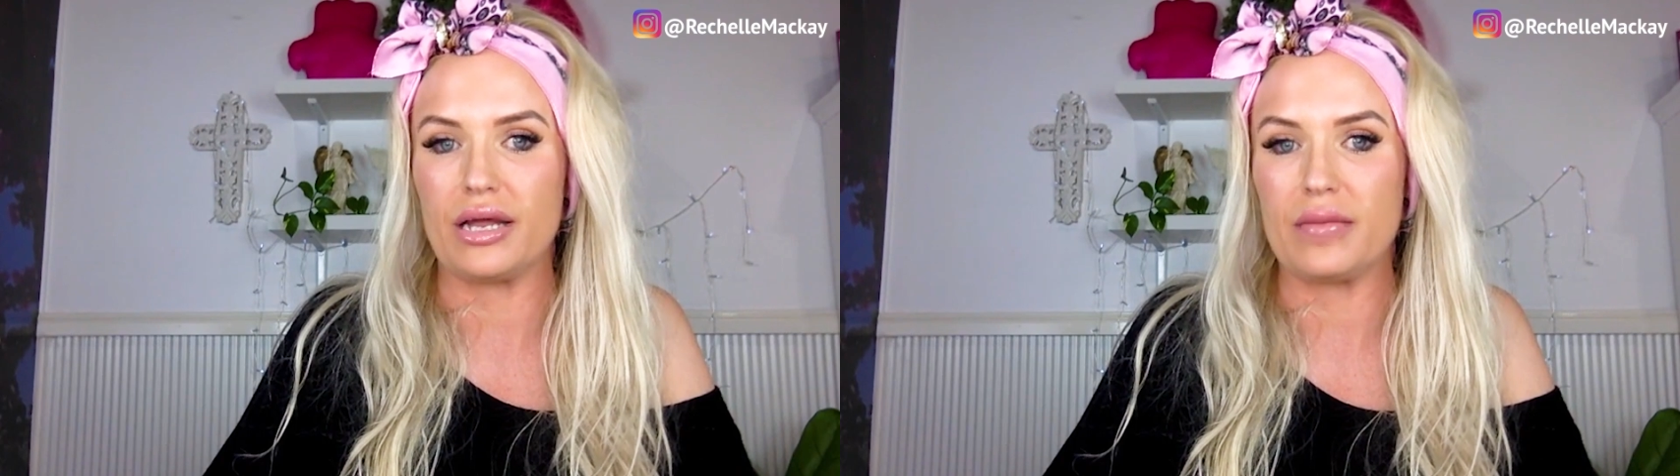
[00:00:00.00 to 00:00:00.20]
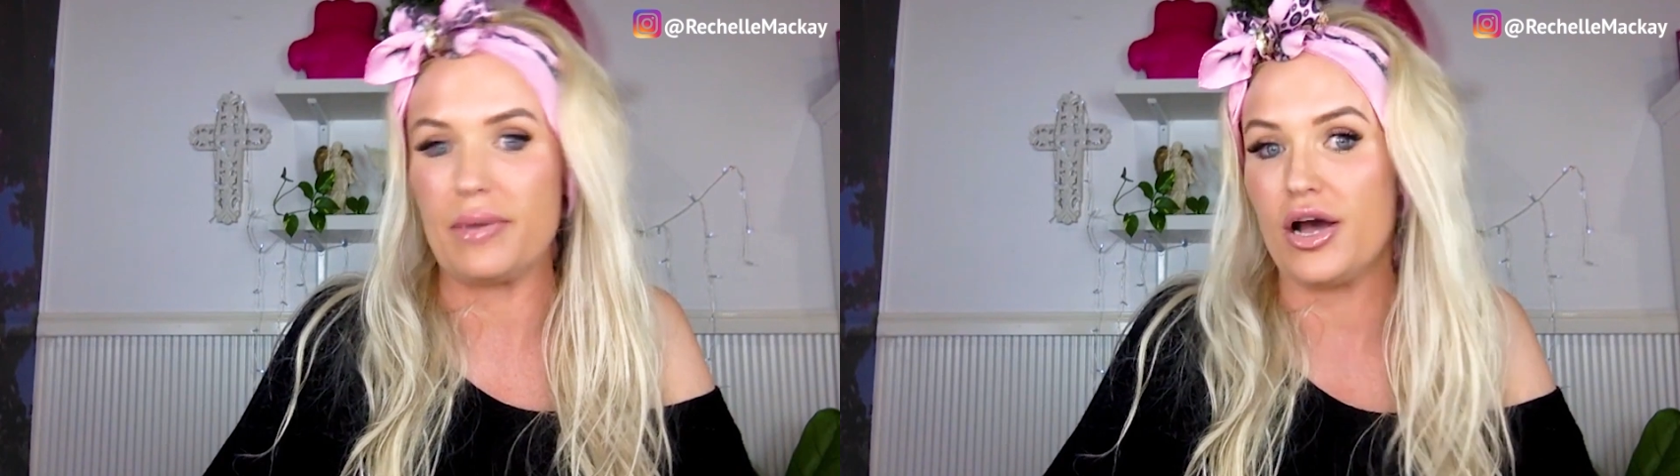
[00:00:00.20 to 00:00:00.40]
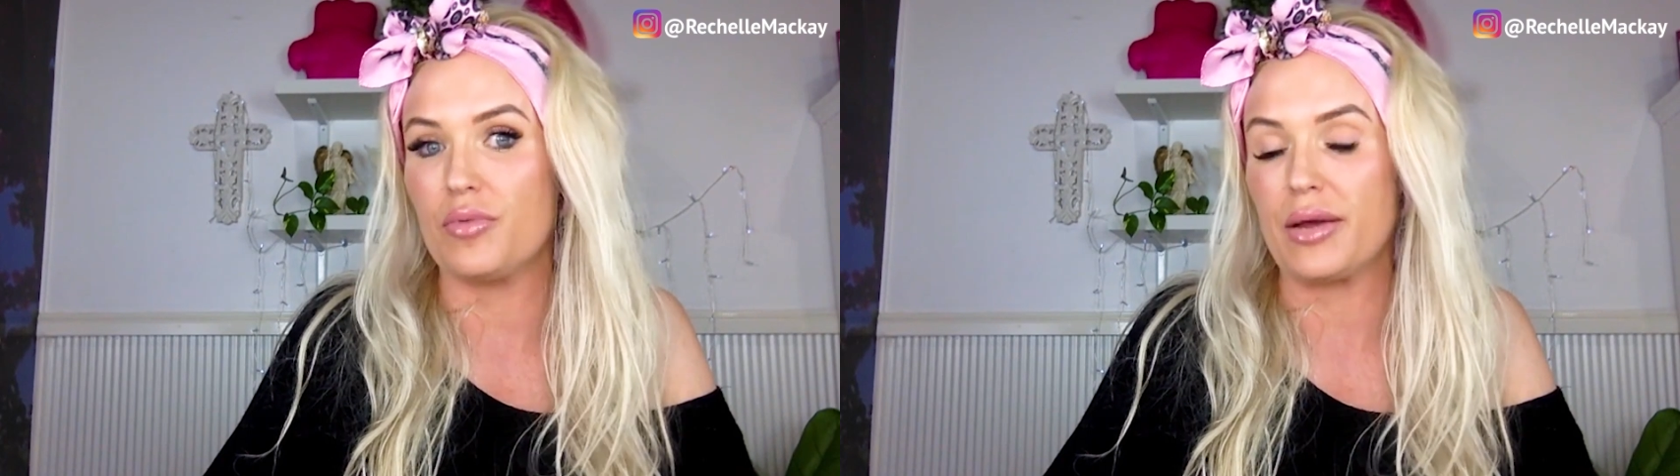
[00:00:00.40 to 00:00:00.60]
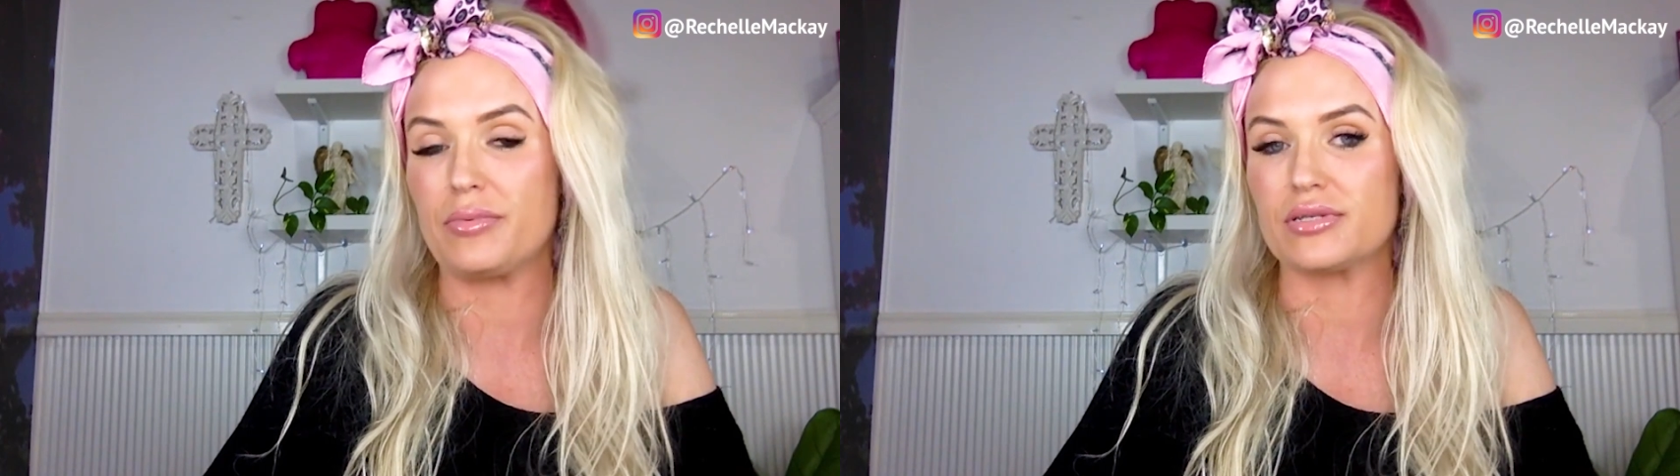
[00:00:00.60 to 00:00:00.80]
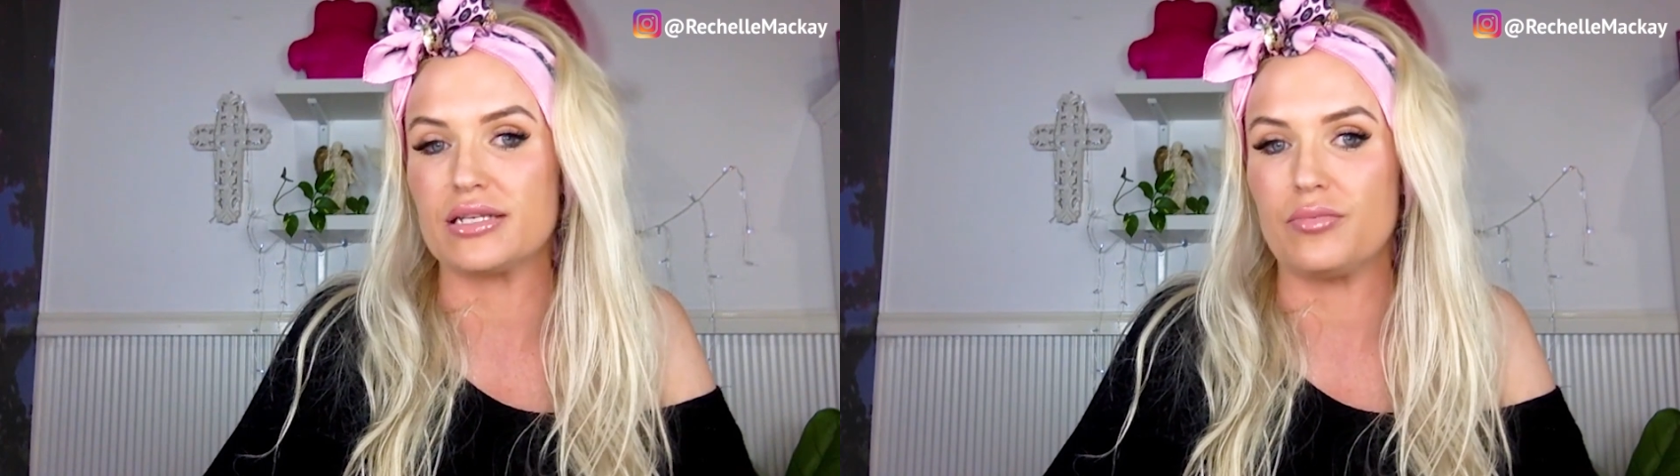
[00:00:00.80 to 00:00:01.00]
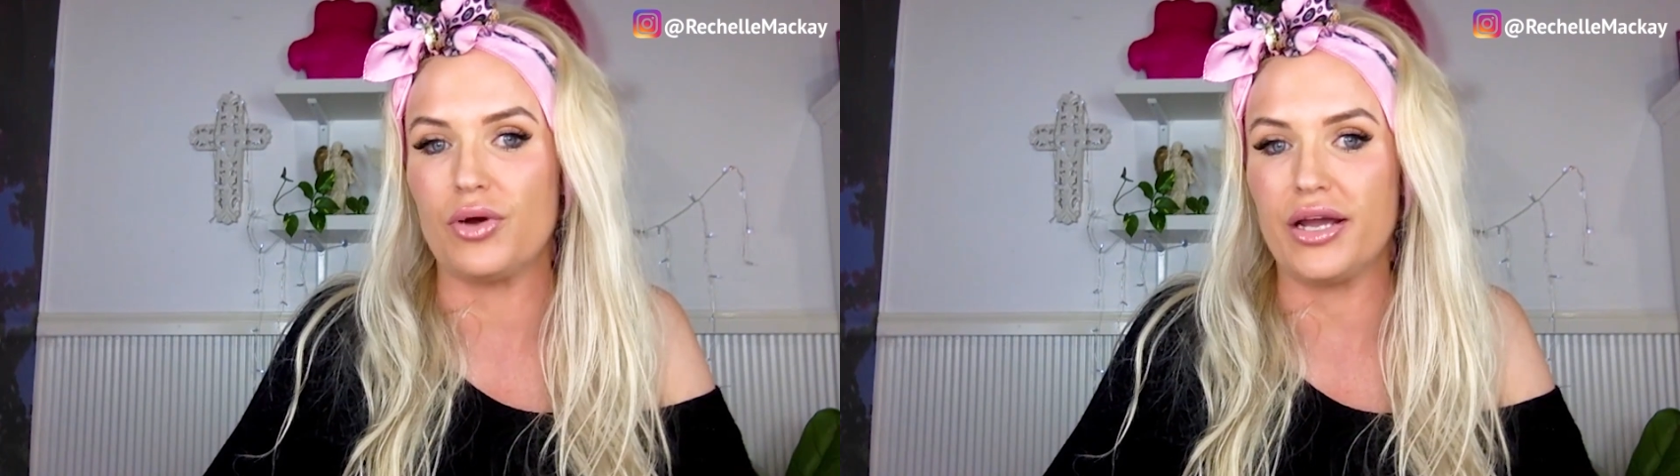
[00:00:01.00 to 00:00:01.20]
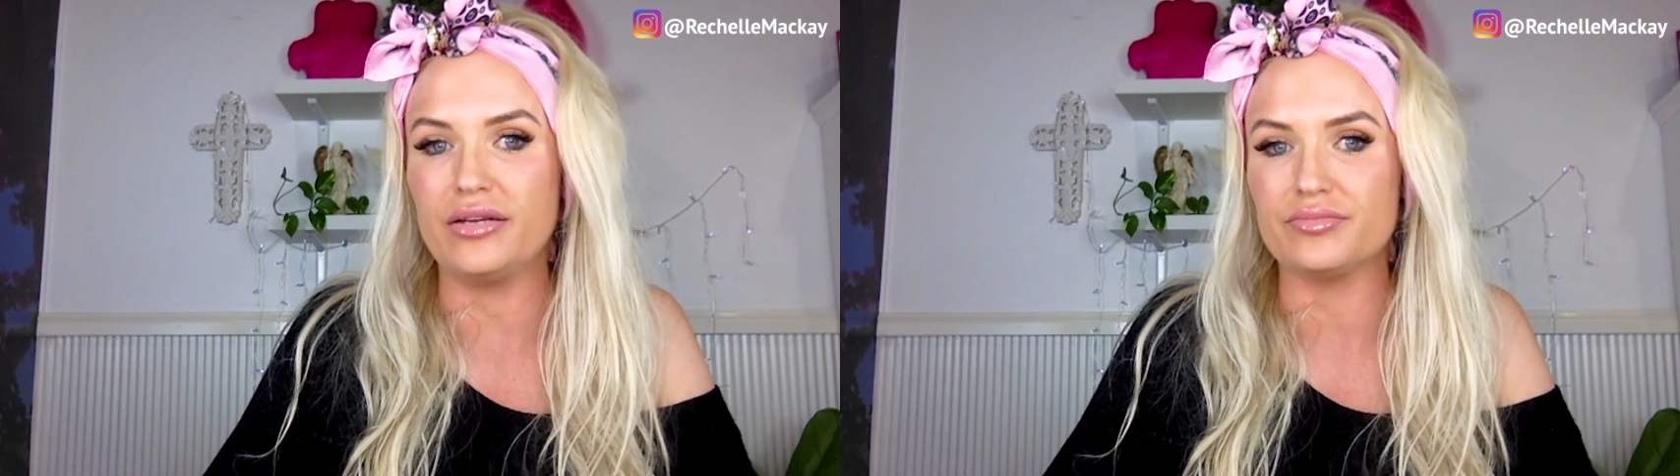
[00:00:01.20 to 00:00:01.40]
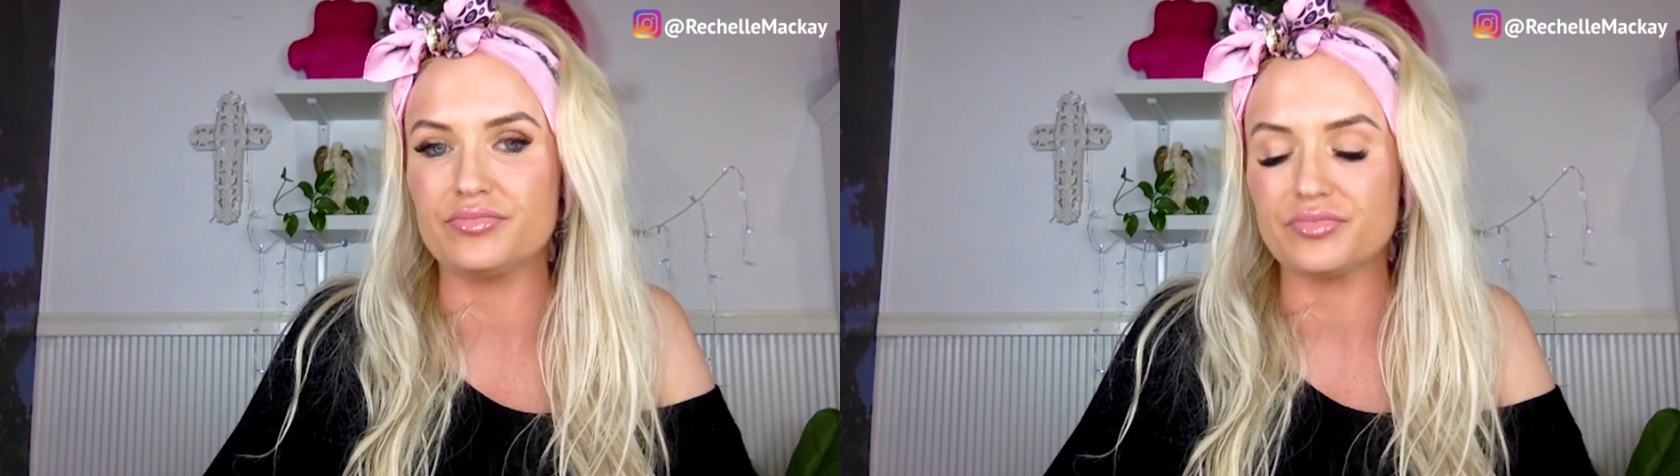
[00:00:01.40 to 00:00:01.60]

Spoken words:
and empower people some way,